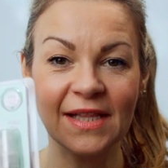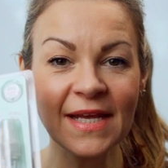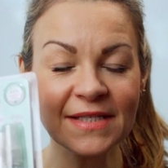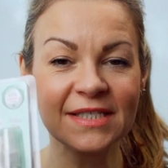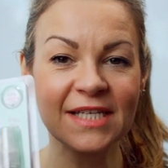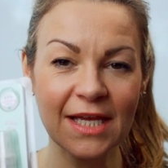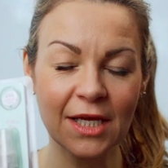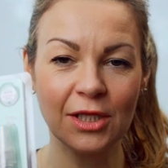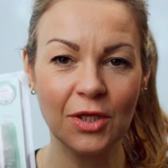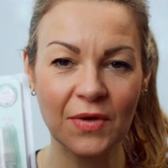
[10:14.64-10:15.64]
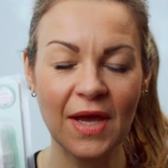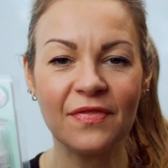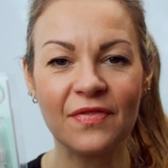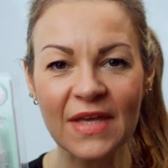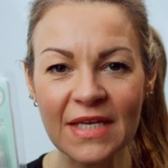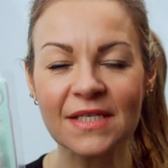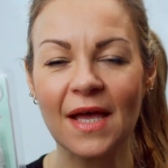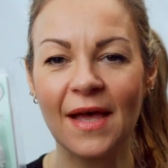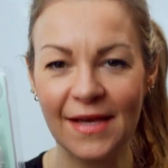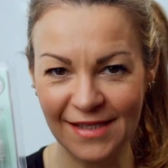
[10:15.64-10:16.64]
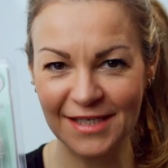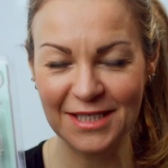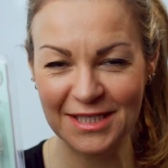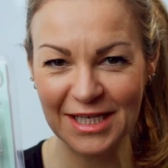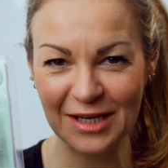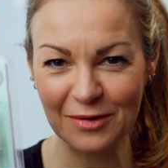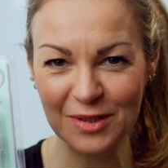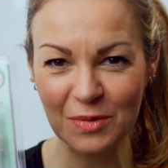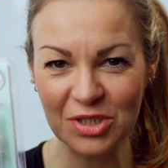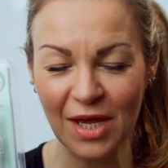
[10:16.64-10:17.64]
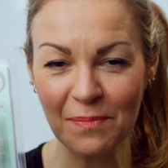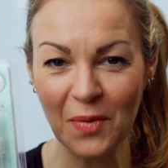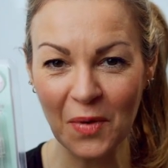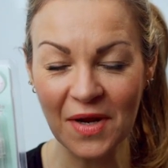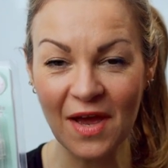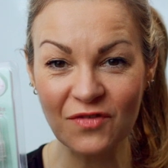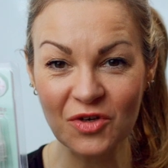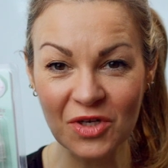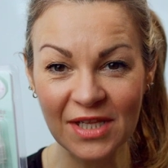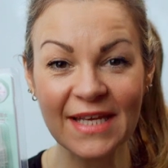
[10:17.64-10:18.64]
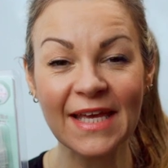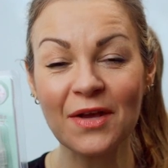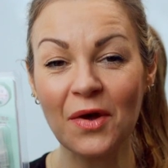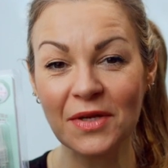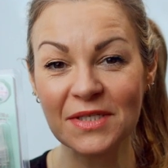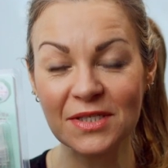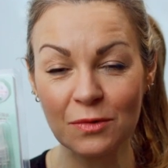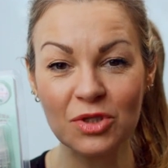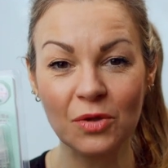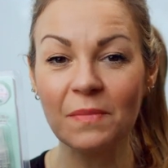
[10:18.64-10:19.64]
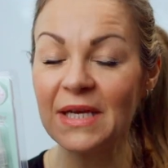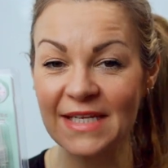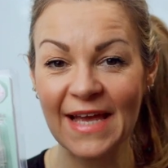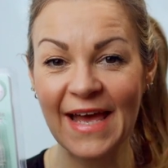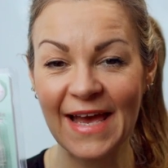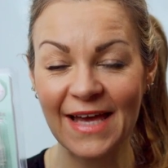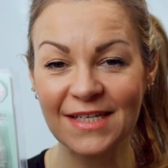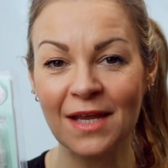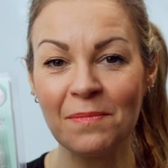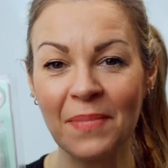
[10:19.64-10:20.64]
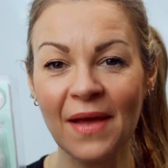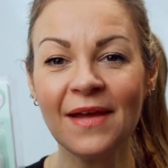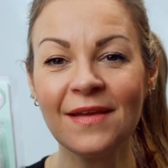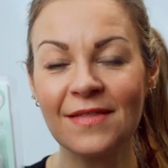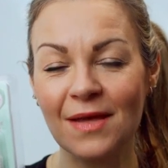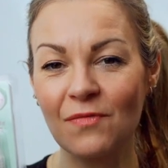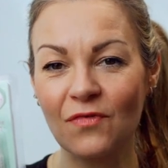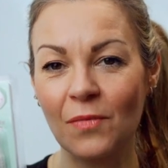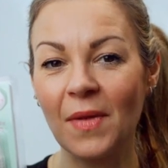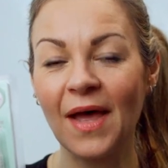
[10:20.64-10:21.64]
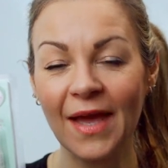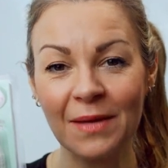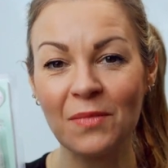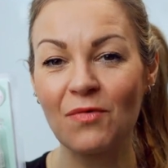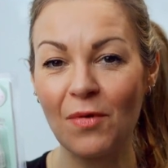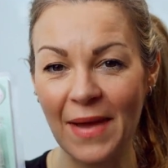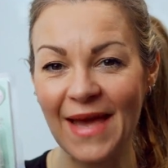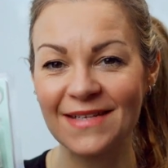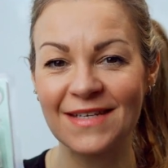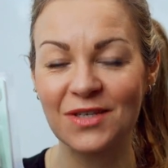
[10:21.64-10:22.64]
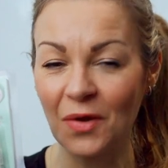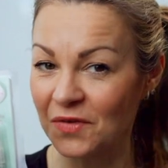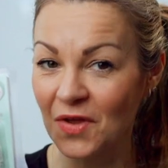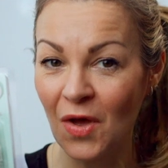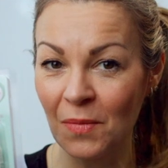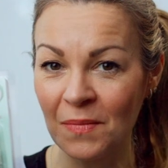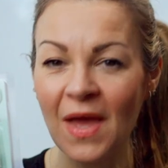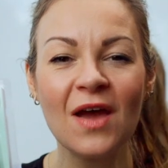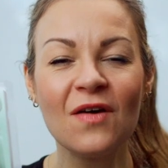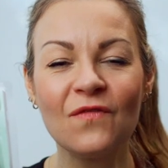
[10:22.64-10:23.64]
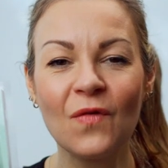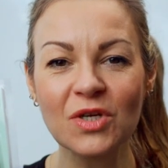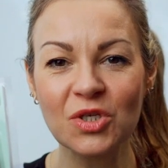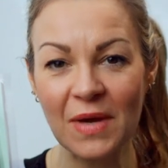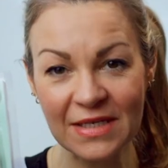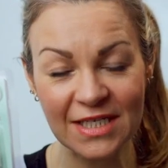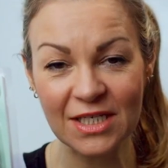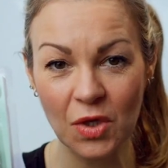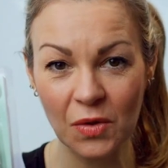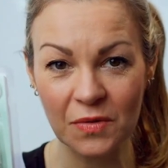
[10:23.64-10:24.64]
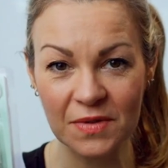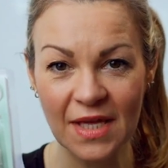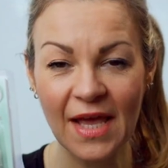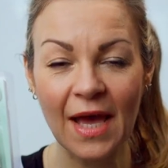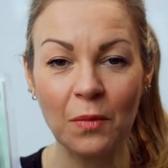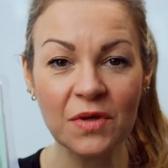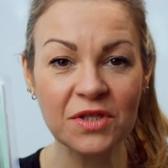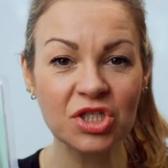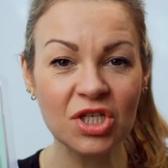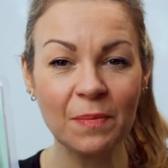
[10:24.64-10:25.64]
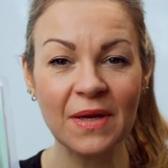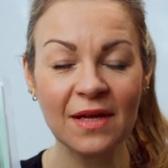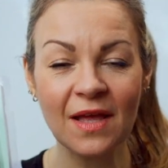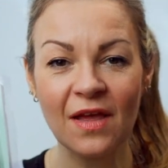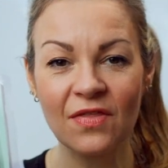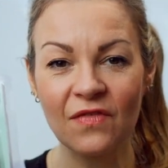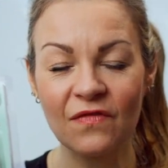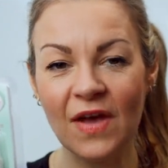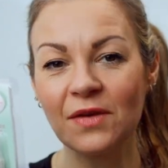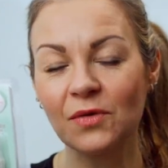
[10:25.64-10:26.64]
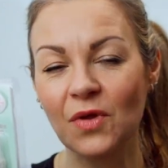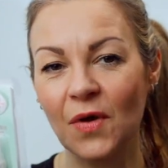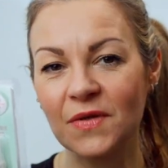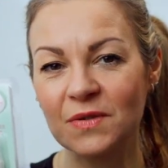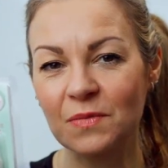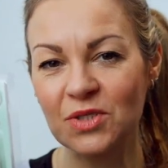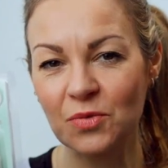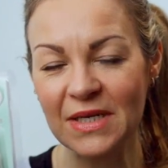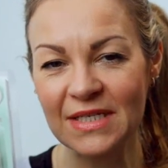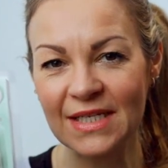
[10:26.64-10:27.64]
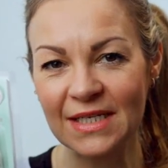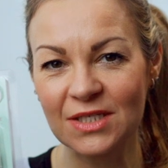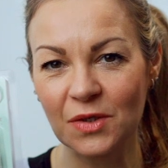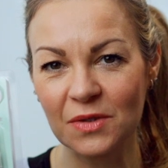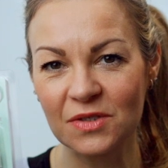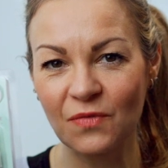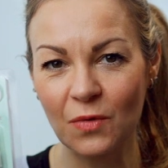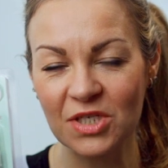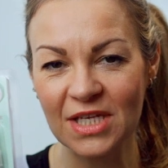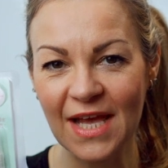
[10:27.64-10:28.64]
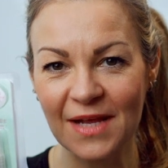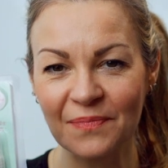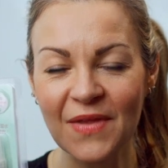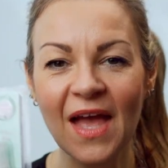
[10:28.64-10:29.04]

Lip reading: let's take a look at these eyelid stickers, which I bought after clicking on a social media ad and buying them from heimrabat.com for $20. And with shipping, the final cost was $26.48.